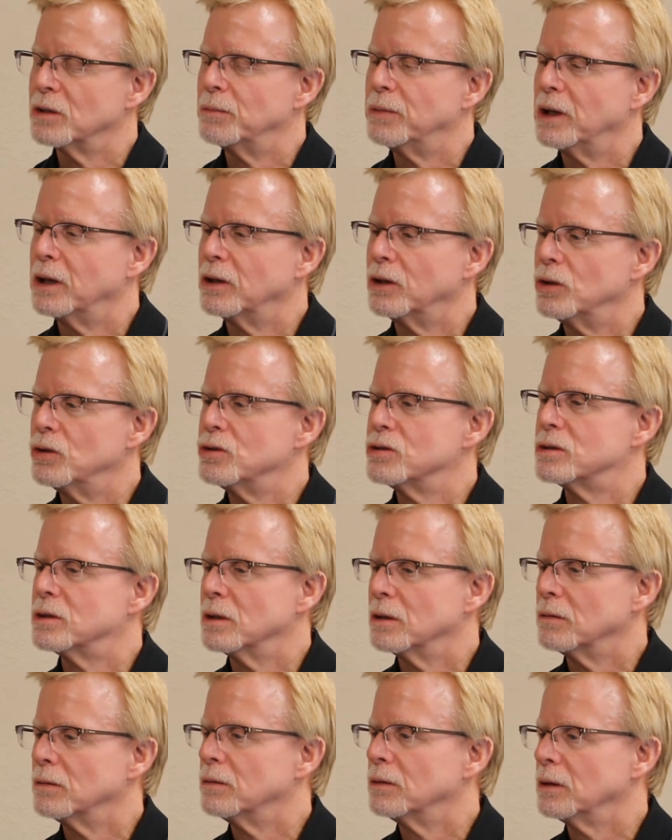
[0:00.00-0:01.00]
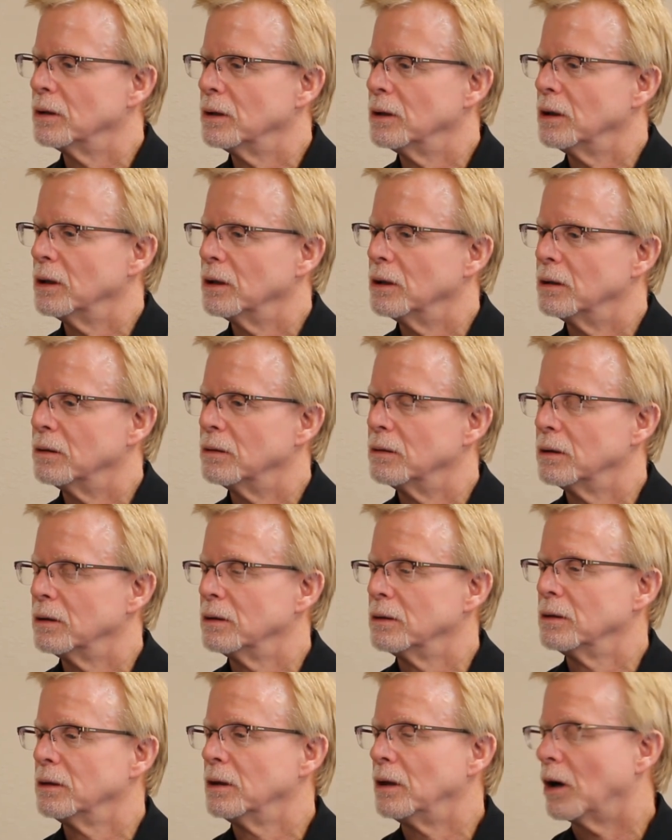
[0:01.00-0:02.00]
being used in
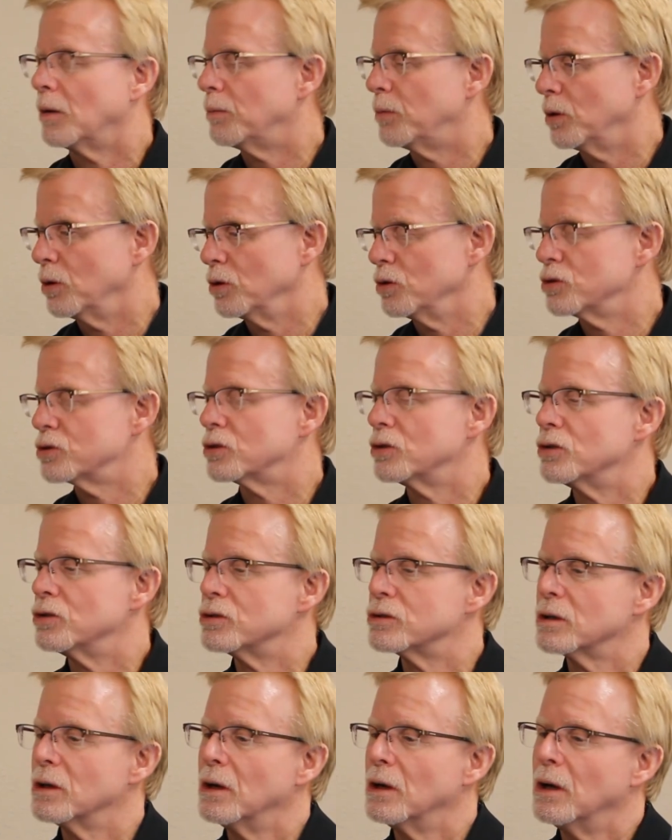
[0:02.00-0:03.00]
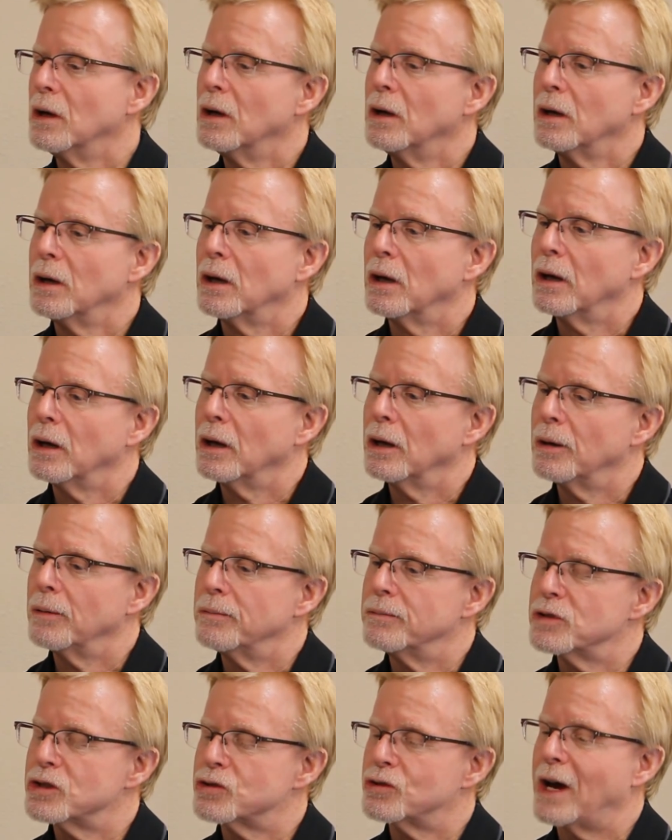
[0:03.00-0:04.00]
our producers'
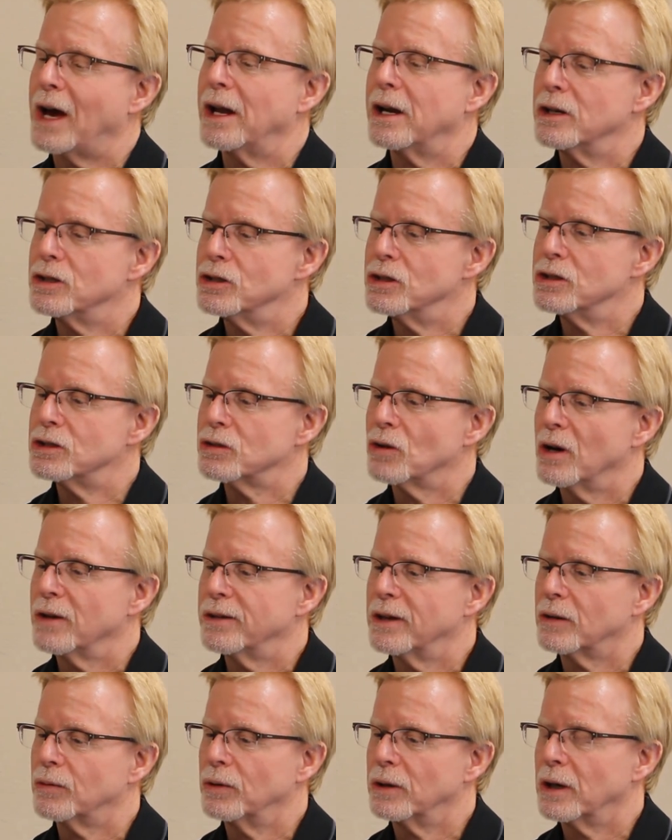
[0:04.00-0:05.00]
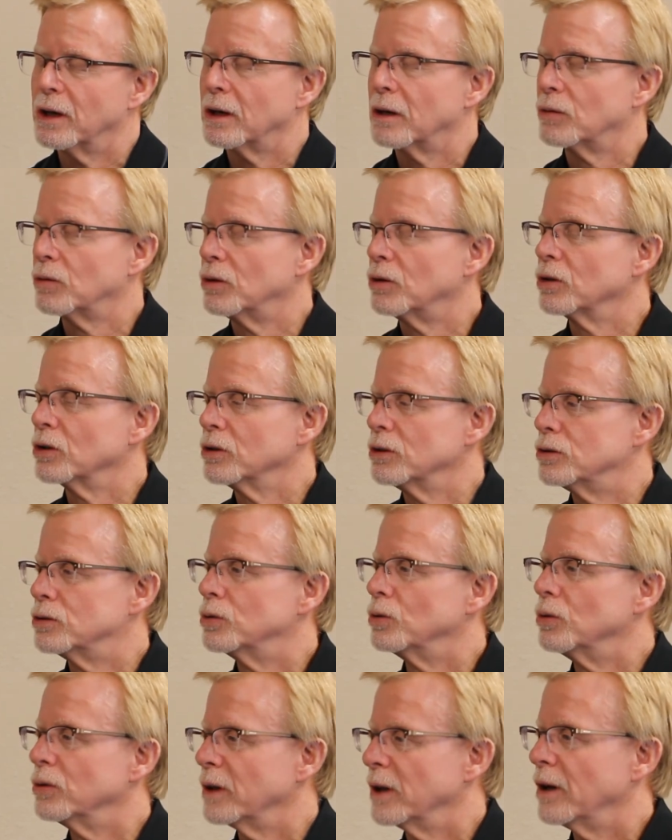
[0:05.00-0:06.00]
strategy. So I think we got a real good
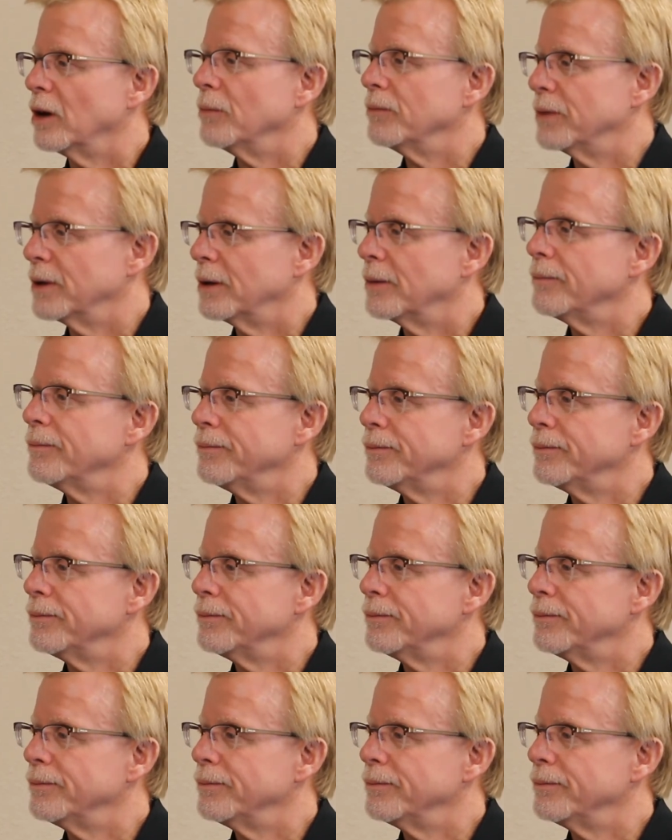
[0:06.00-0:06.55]
tool to help them.